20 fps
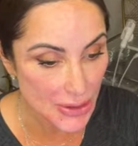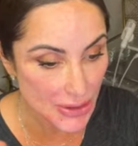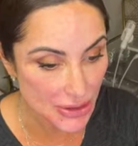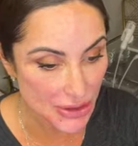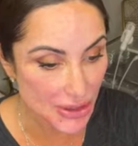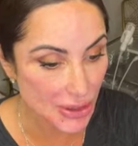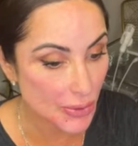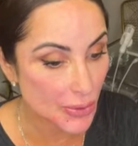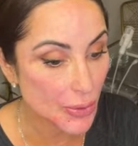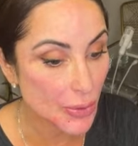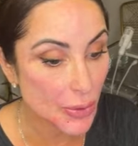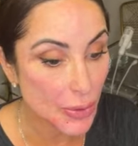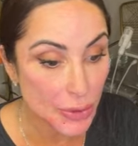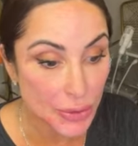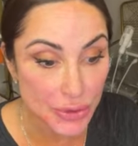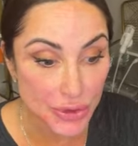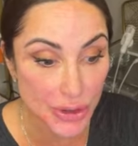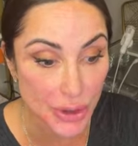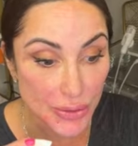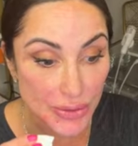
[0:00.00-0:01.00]
So
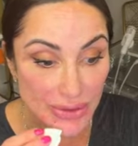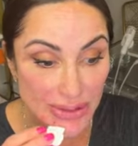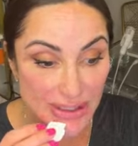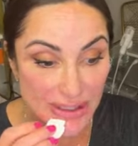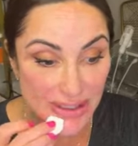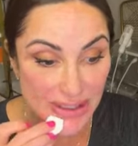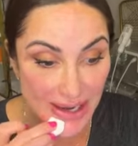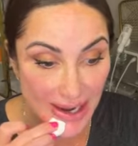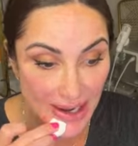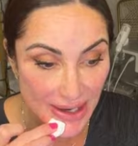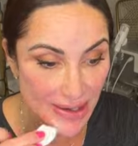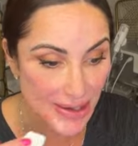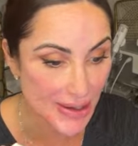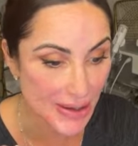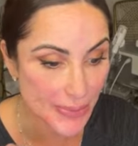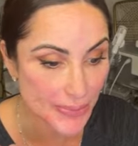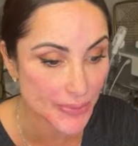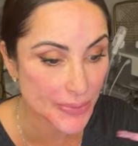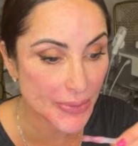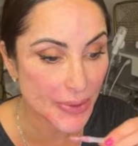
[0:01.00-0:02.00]
don't stack
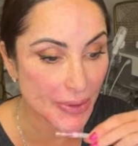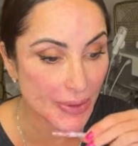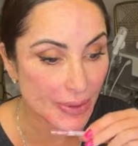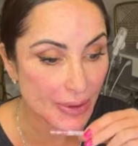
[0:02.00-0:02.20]
them